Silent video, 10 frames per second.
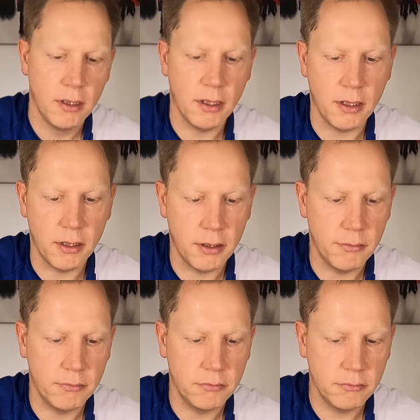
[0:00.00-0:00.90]

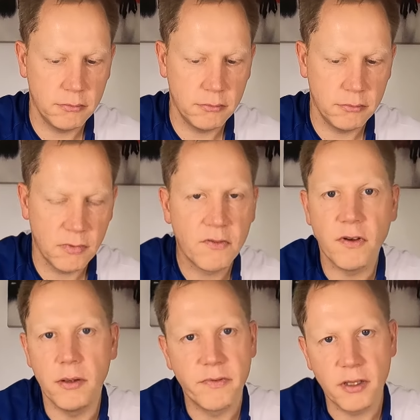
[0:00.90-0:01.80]
It's
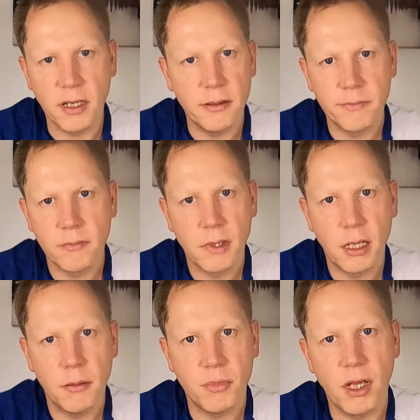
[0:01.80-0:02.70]
fine for that.
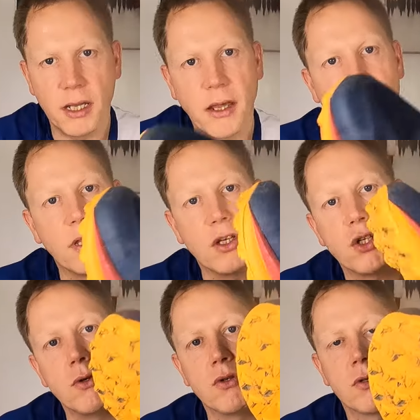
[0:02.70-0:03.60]
But I don't think this
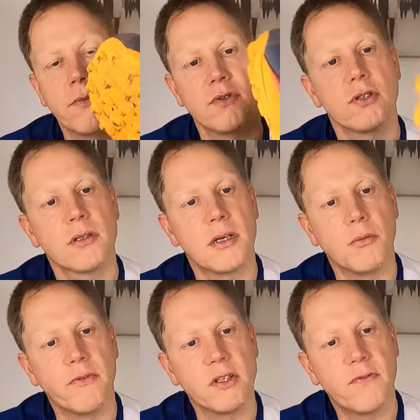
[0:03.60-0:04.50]
shoe is, obviously, say
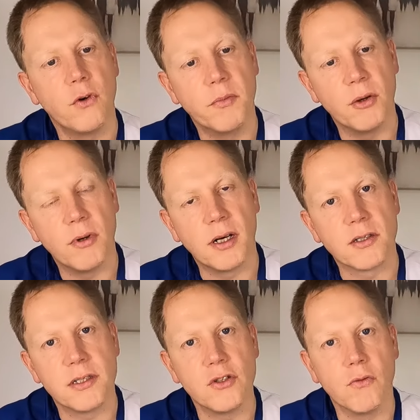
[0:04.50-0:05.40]
with its 4mm
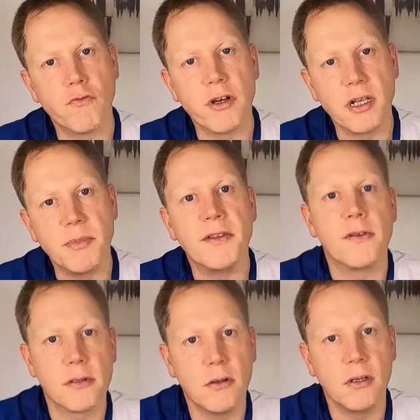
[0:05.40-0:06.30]
lugs, it's not really been
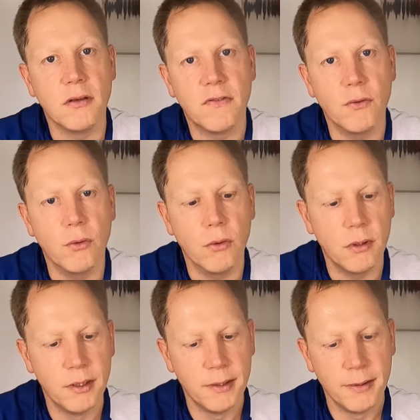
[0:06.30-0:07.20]
designed for
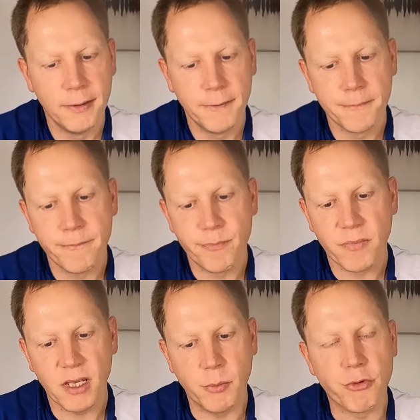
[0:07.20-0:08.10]

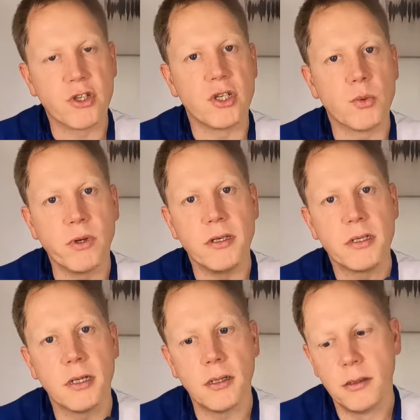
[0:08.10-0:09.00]
a British
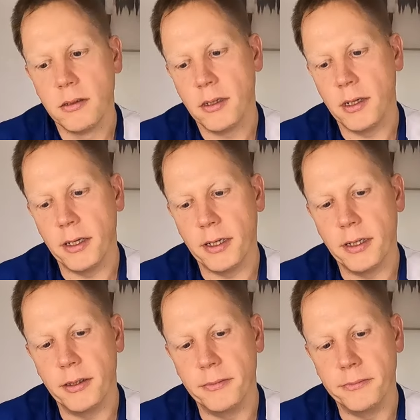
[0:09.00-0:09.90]
winter.
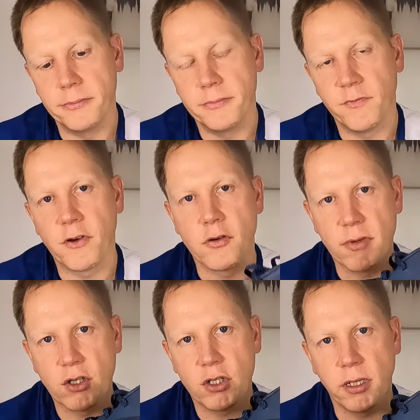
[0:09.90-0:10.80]
Very
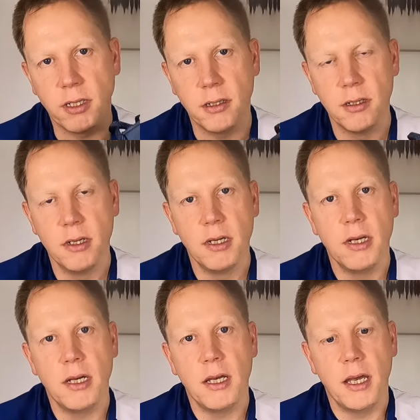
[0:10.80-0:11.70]
much a
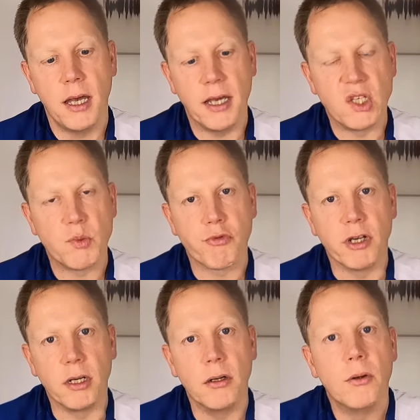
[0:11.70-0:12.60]

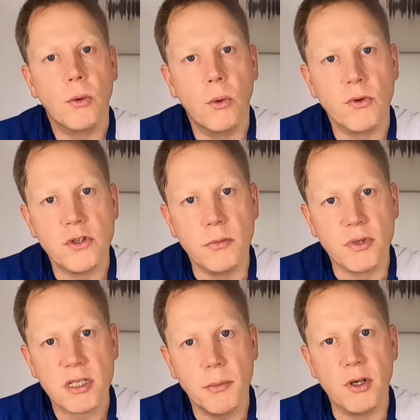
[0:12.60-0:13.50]
spring, autumn,
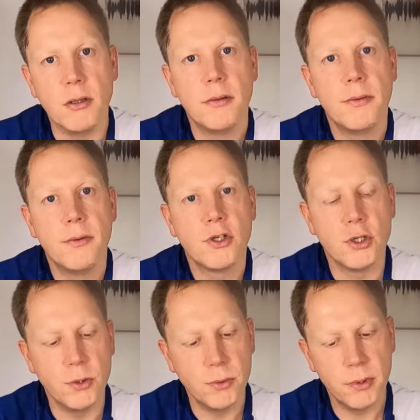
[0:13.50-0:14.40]
summer
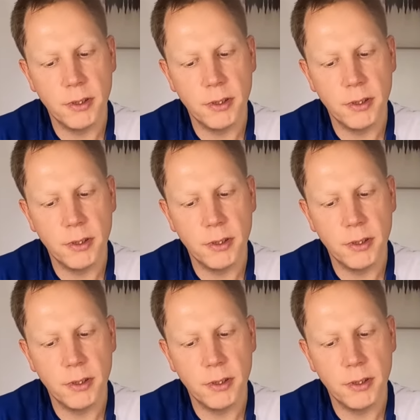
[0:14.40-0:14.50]
shoe.